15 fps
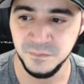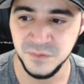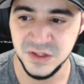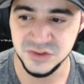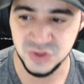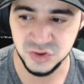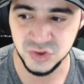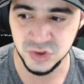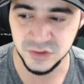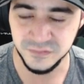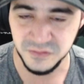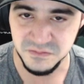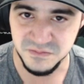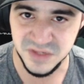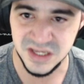It's also good
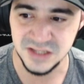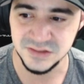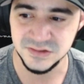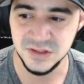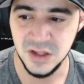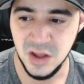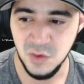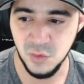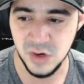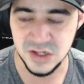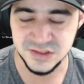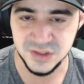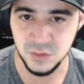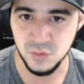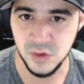for mixed.
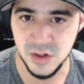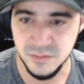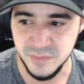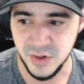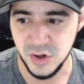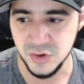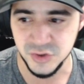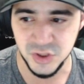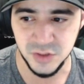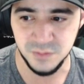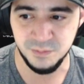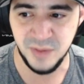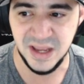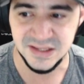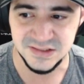Whereas the Wormbone, you
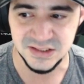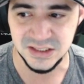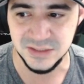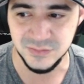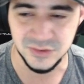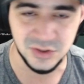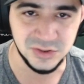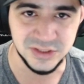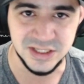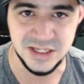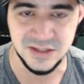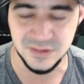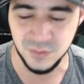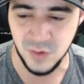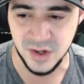basically would only
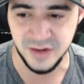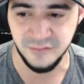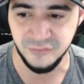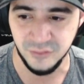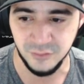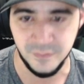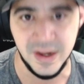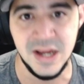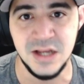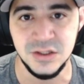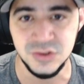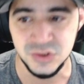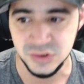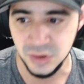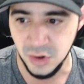either want it for
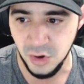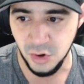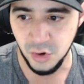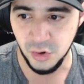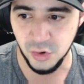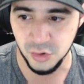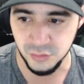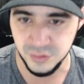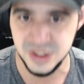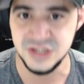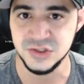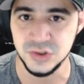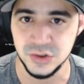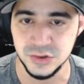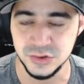ranged or
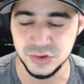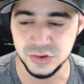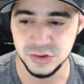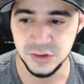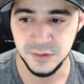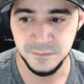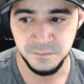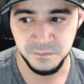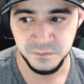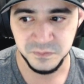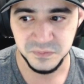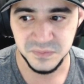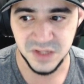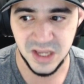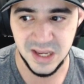research.
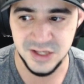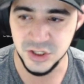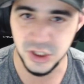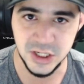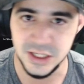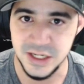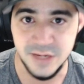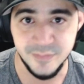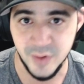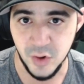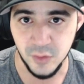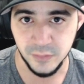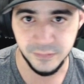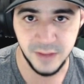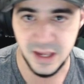And you're going to need
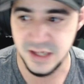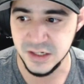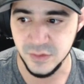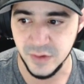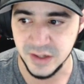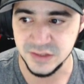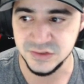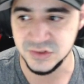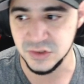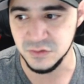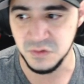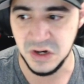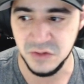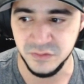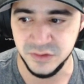both. Anyway, so
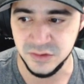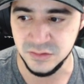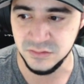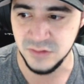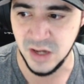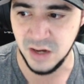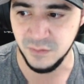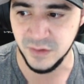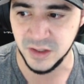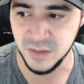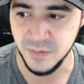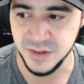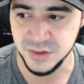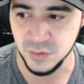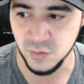why would you not
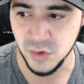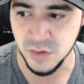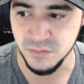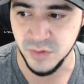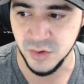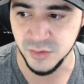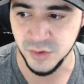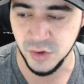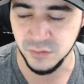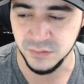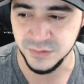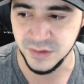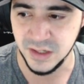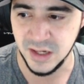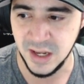recommend the Wormbone over
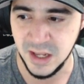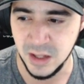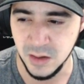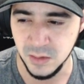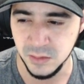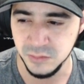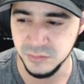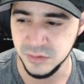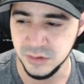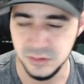the helm?